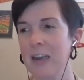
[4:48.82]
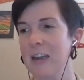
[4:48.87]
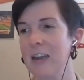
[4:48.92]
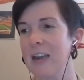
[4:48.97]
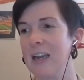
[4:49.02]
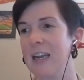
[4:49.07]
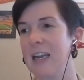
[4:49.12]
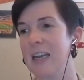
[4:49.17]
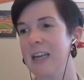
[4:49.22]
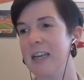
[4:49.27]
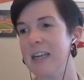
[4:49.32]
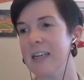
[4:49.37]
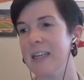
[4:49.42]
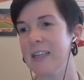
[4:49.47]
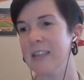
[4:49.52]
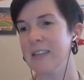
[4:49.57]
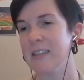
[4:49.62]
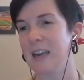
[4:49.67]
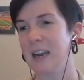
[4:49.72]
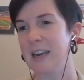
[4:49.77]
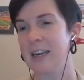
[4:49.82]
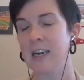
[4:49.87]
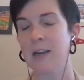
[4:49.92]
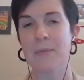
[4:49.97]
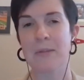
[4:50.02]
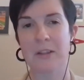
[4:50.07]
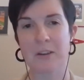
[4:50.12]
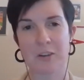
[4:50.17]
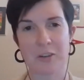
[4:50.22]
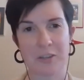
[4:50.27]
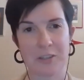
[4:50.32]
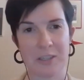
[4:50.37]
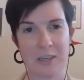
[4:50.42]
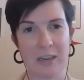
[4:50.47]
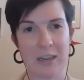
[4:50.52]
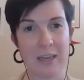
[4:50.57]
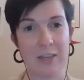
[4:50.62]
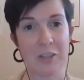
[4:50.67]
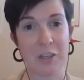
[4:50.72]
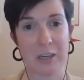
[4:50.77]
And I ended up in their
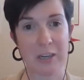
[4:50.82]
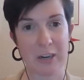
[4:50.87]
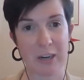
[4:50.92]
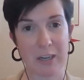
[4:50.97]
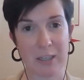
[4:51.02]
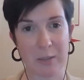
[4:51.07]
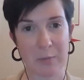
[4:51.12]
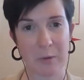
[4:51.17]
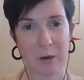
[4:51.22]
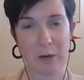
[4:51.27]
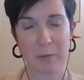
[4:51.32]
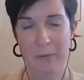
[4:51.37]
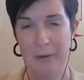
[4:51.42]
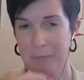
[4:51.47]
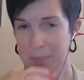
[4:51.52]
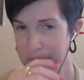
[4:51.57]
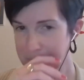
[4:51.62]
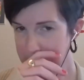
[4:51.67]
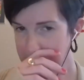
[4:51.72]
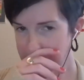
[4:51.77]
engineering department,